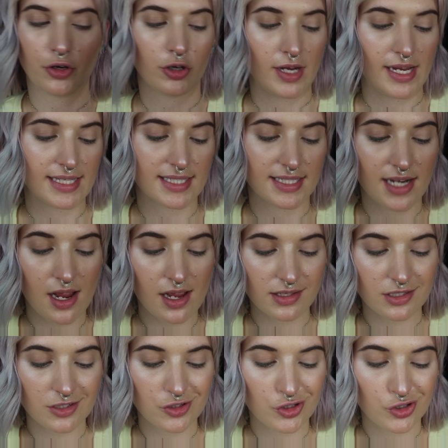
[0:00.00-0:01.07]
the crease.
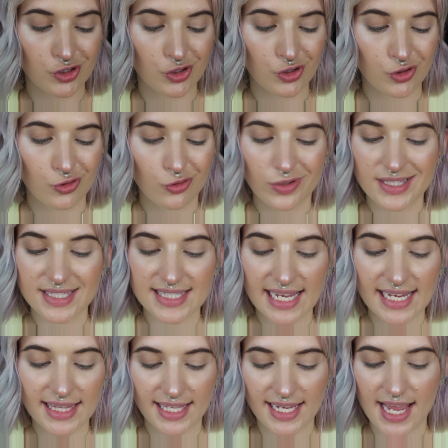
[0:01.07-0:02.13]
Not too
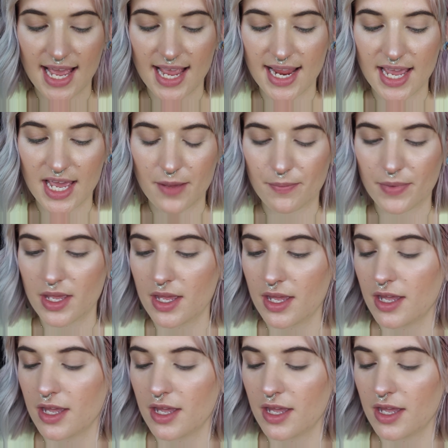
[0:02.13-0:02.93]
insanely high up,